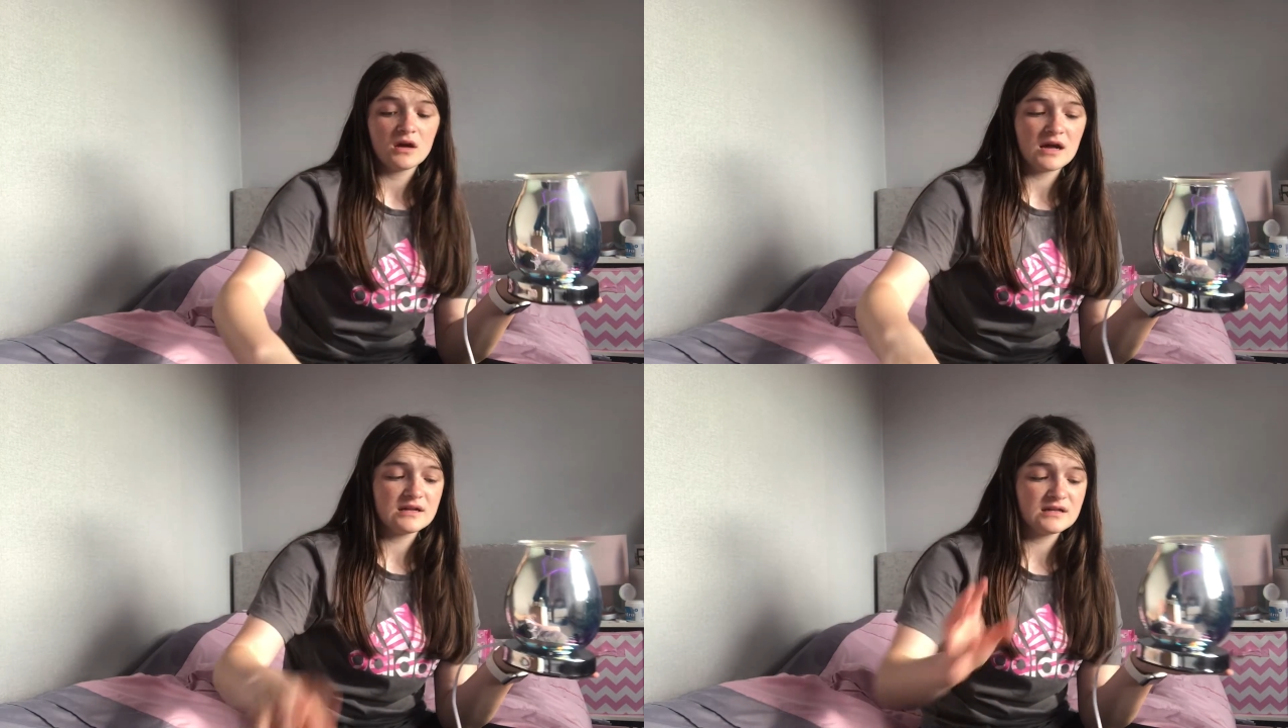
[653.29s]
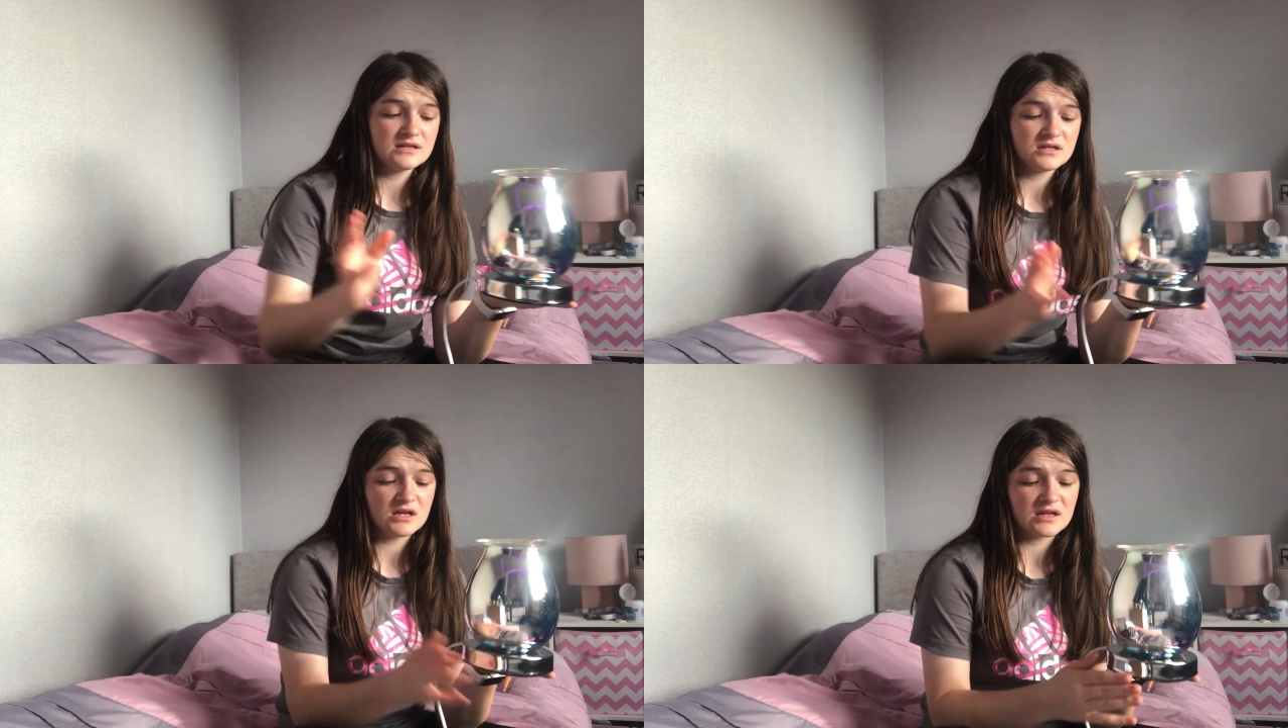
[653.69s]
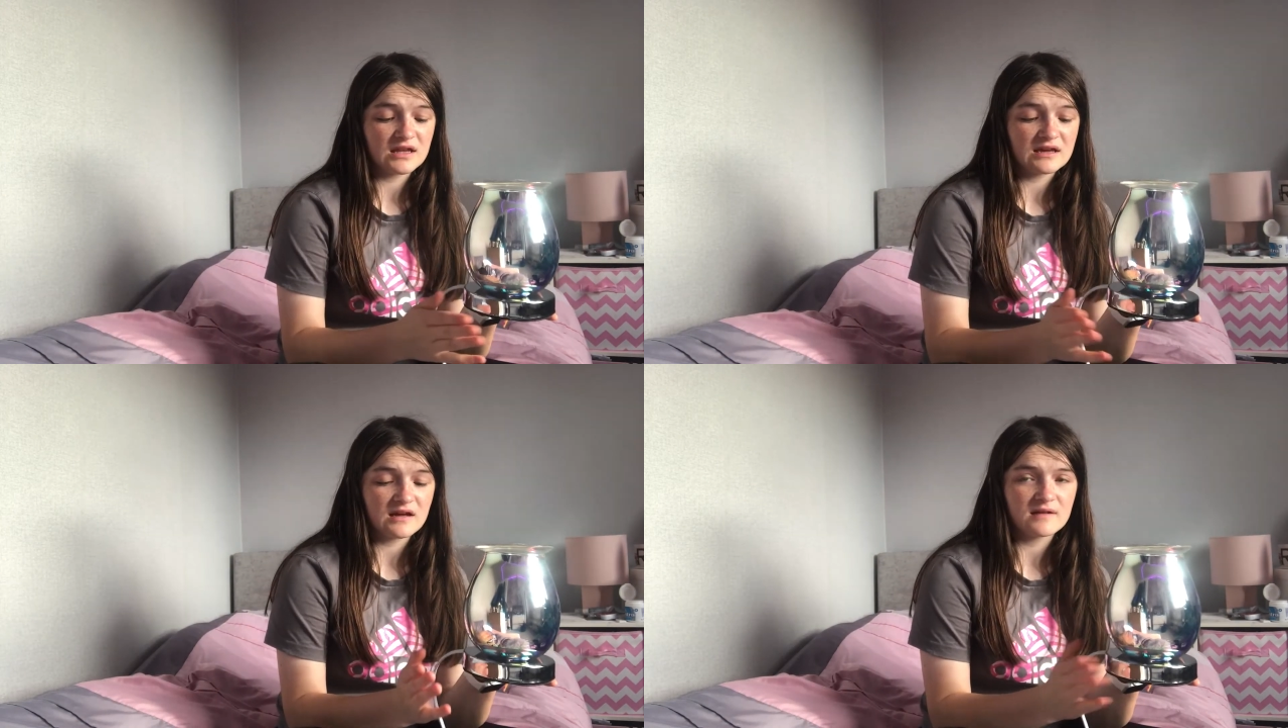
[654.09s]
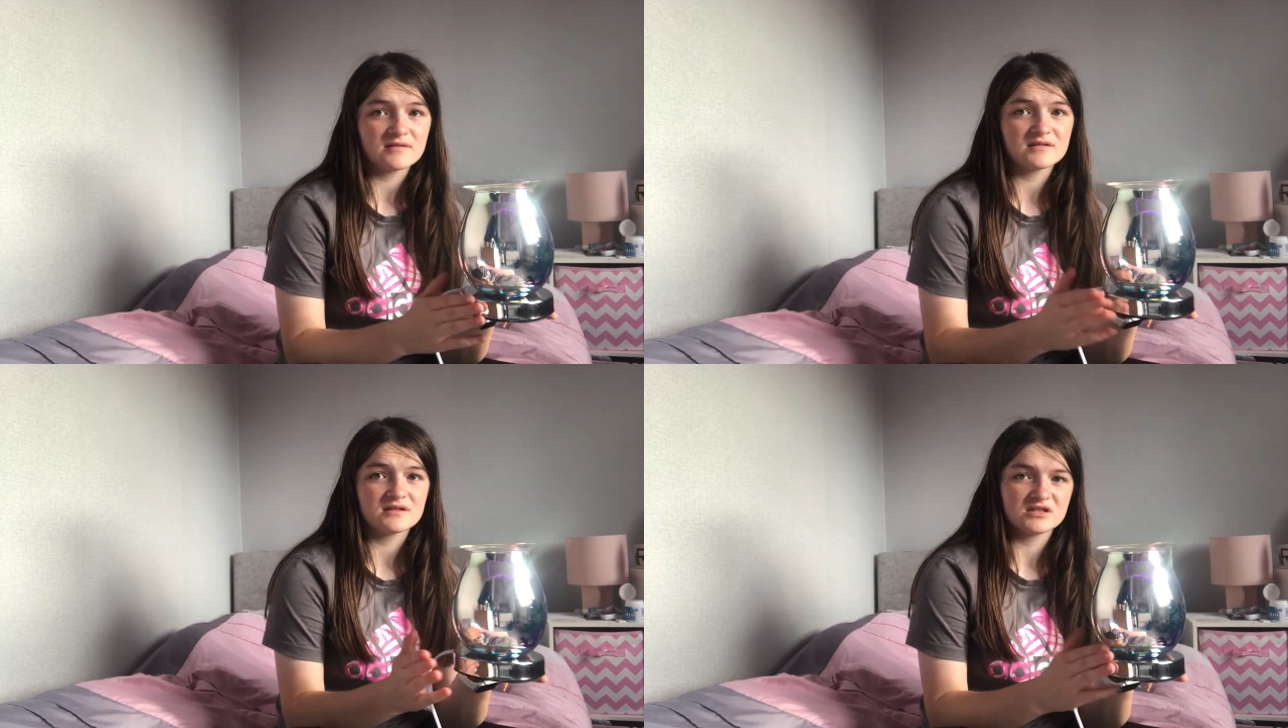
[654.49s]
and then you can like
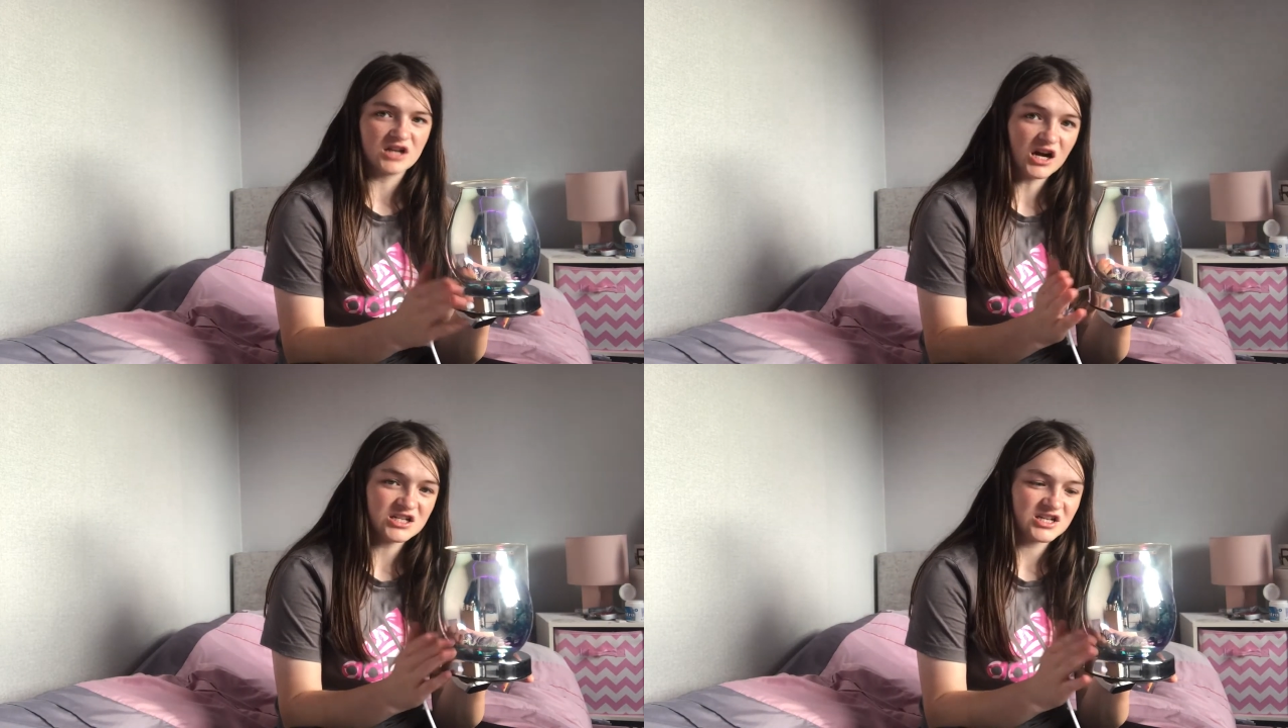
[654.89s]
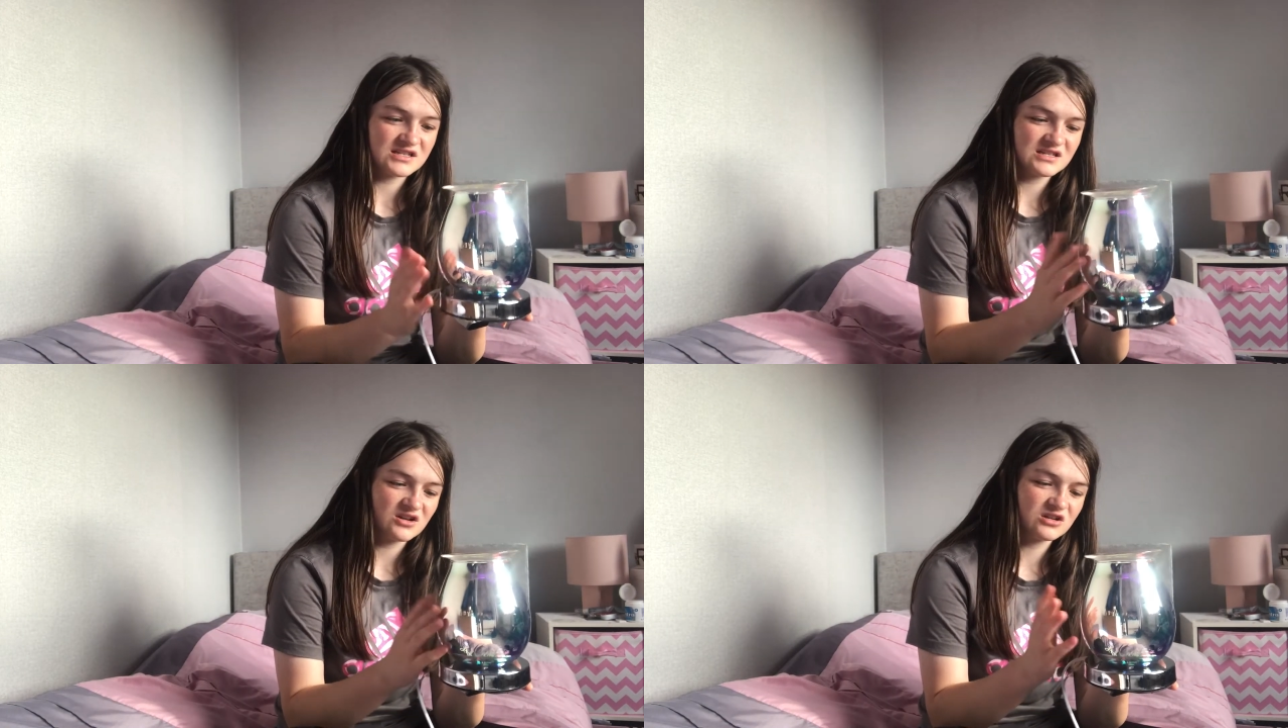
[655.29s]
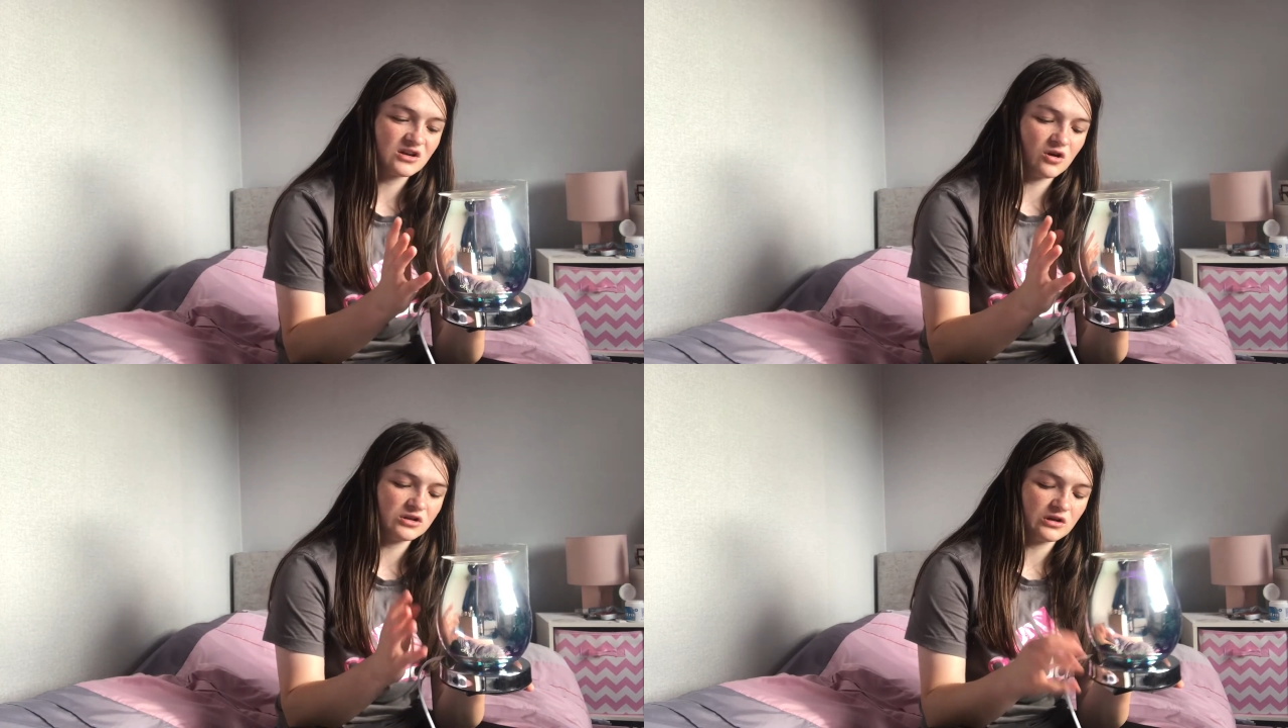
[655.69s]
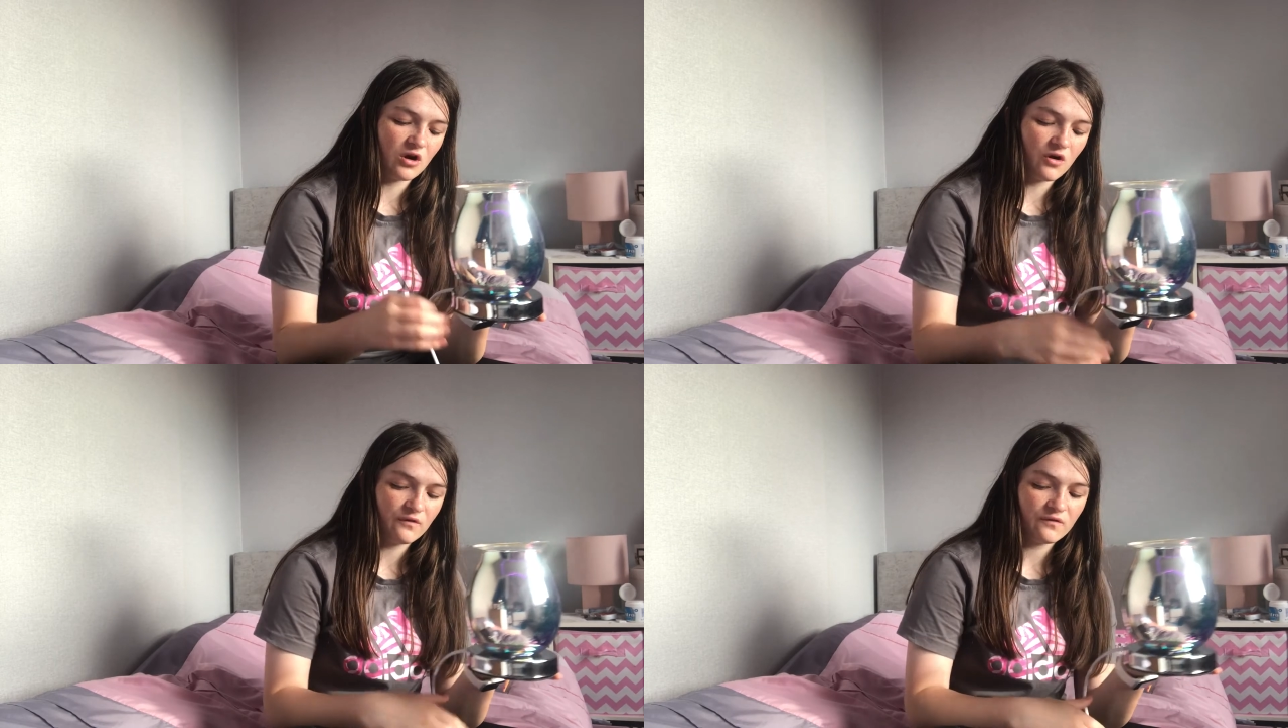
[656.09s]
touch it to turn it on and
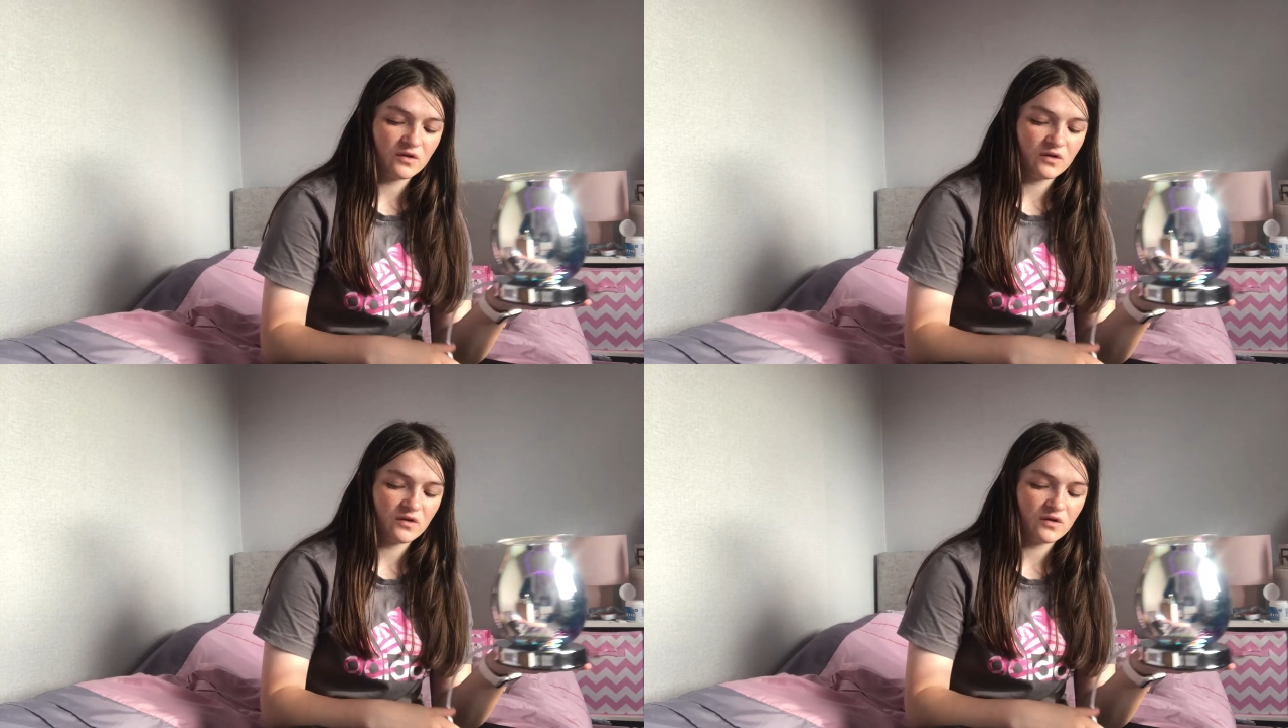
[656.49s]
off,